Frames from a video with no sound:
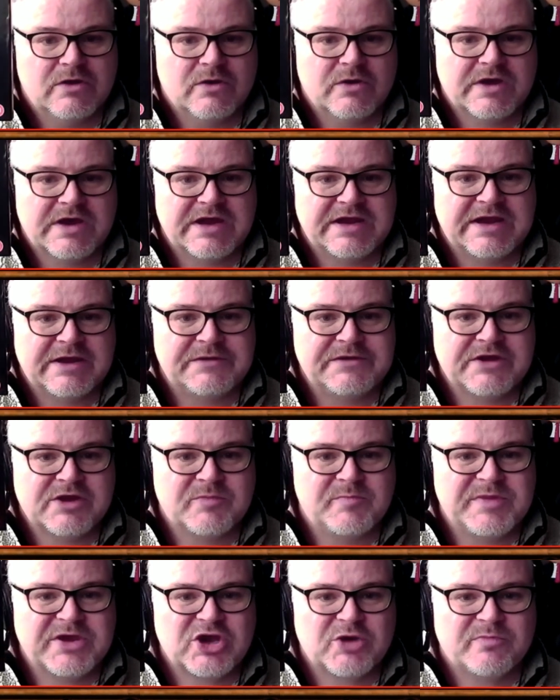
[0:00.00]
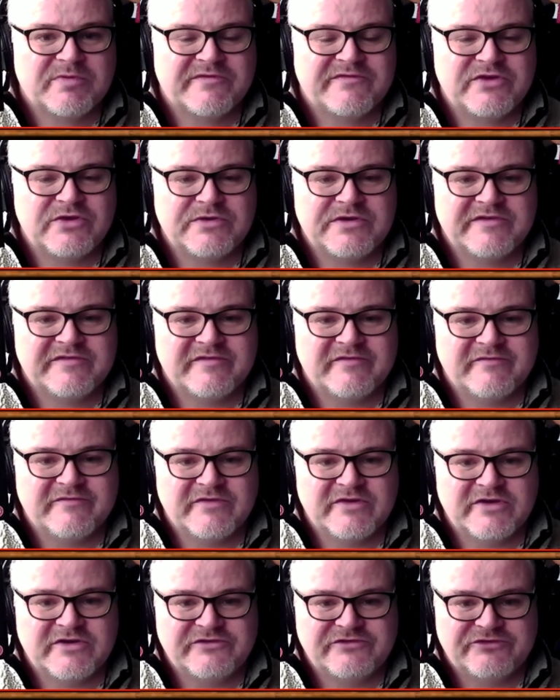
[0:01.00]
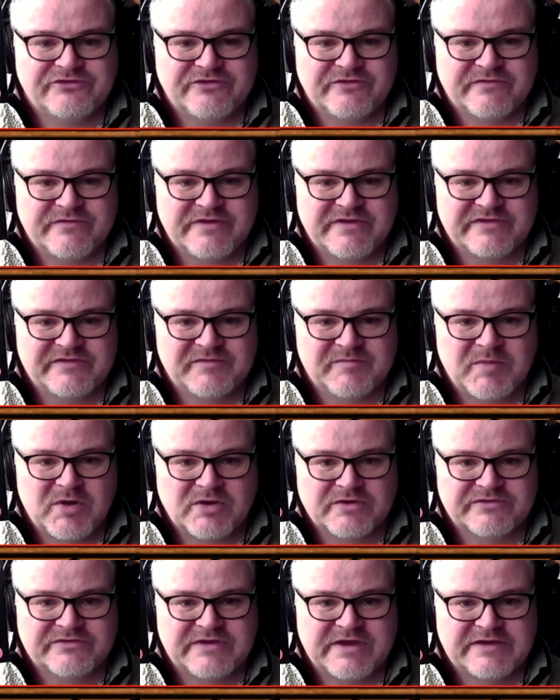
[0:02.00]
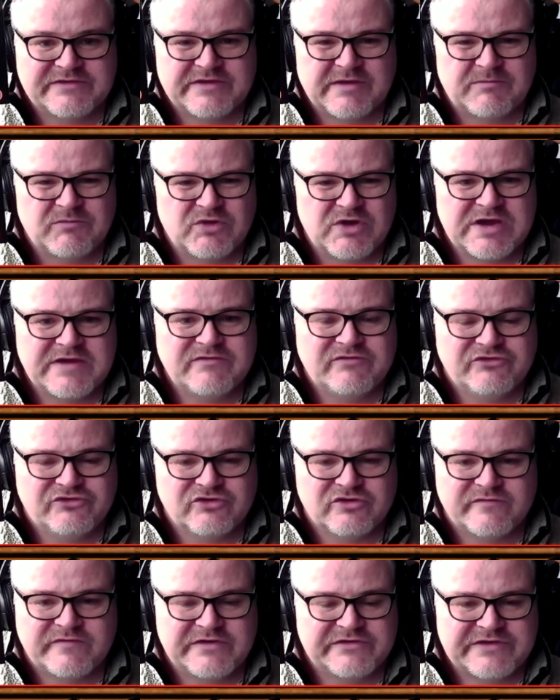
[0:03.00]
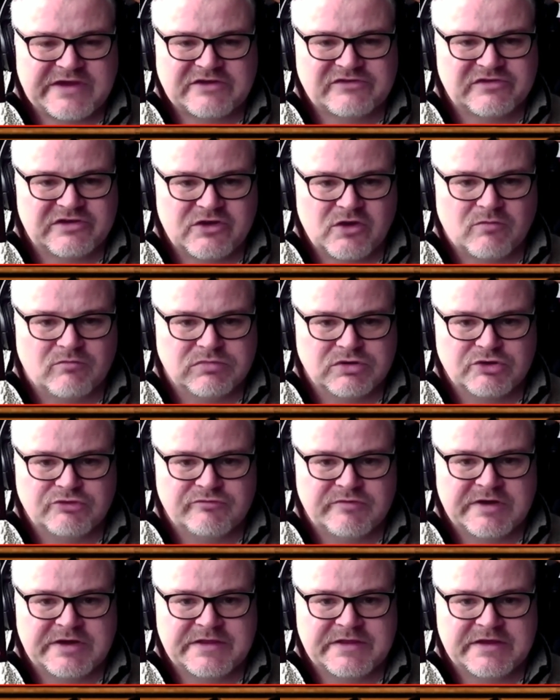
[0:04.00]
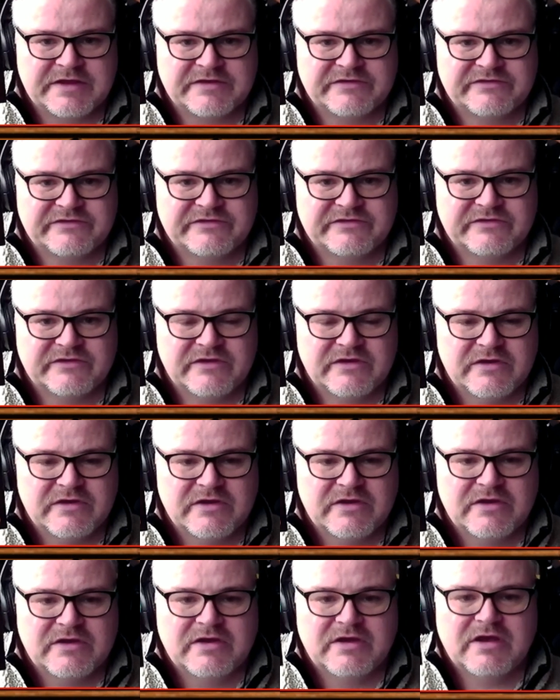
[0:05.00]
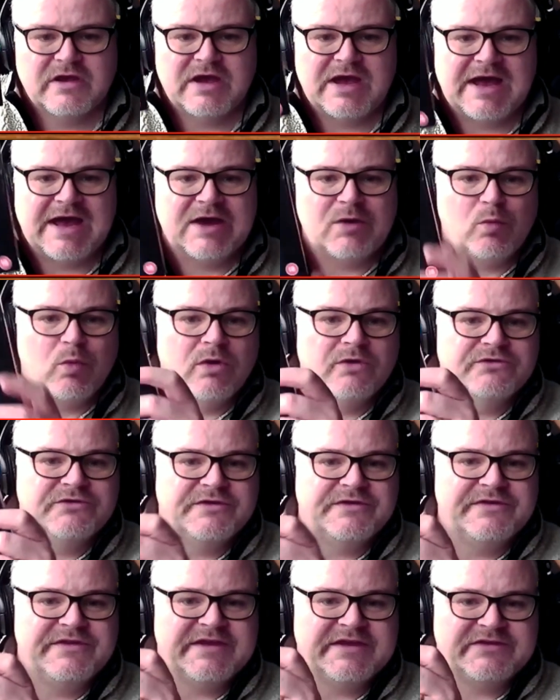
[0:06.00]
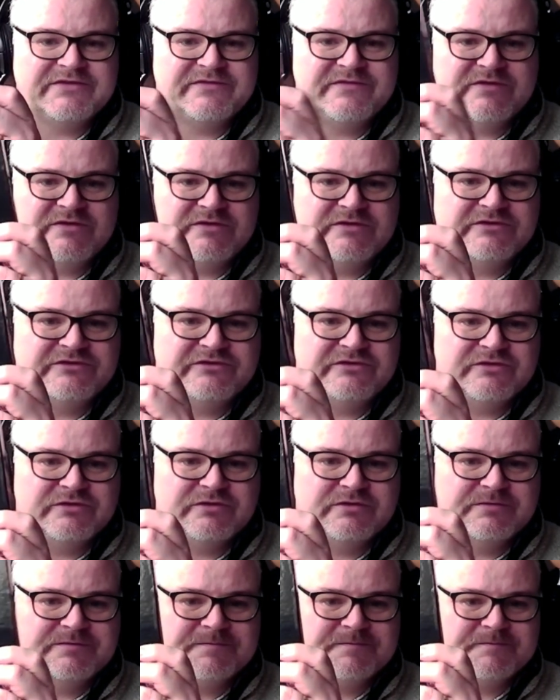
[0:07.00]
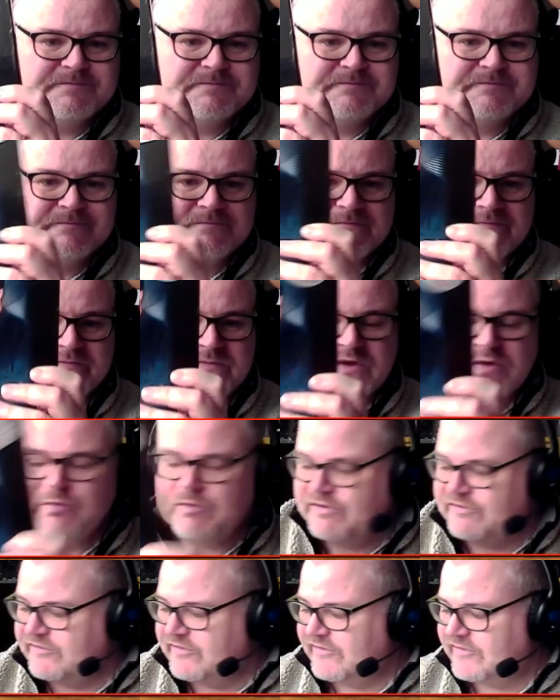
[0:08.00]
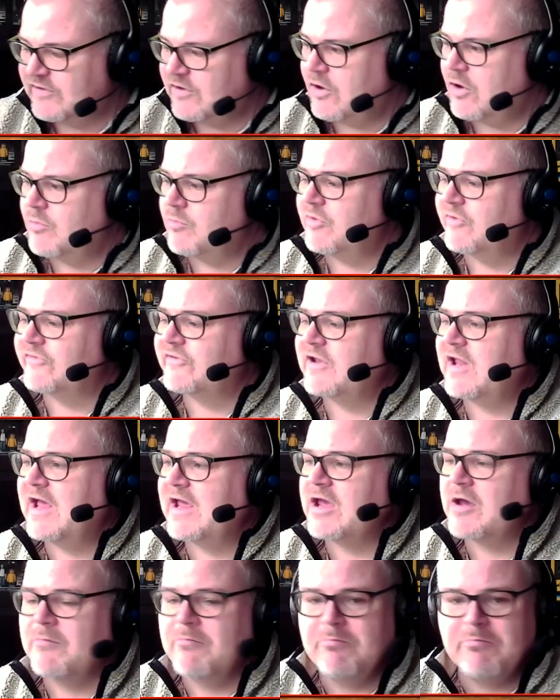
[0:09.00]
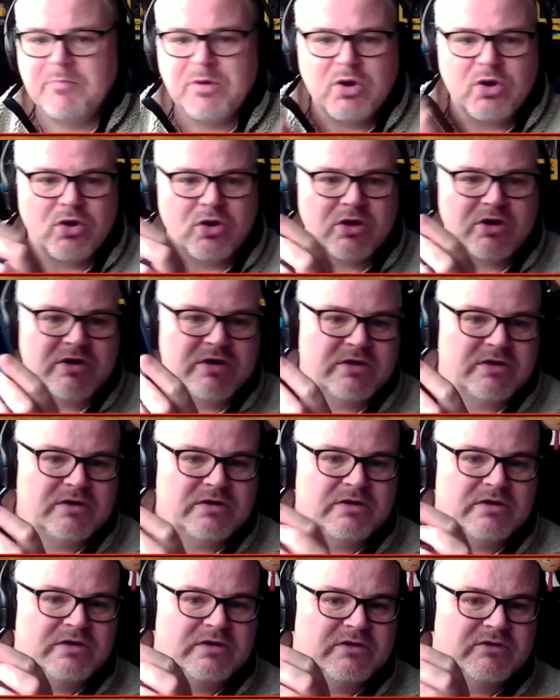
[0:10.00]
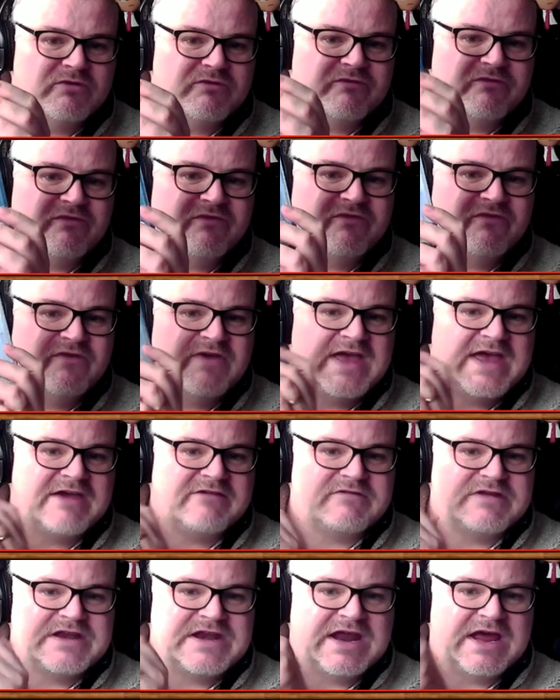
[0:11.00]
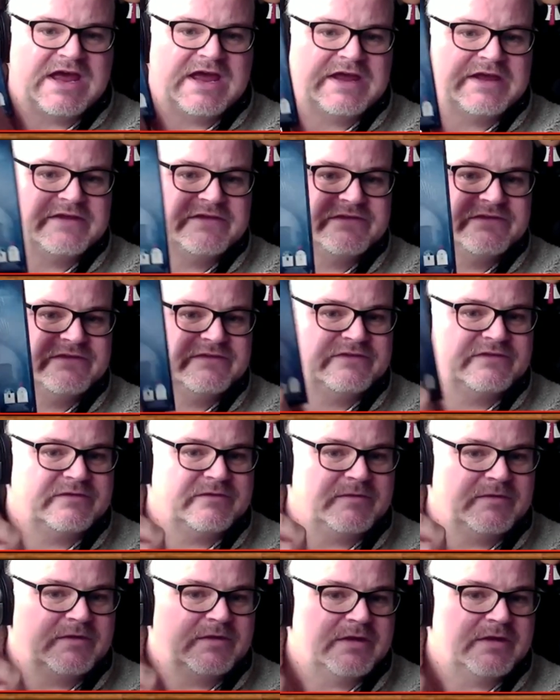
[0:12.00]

Okay, now you can pick up a few different versions of this box set. I'm not even sure if it's actually on Blu-ray this. I wanted this version, which is almost like a book. Very nice.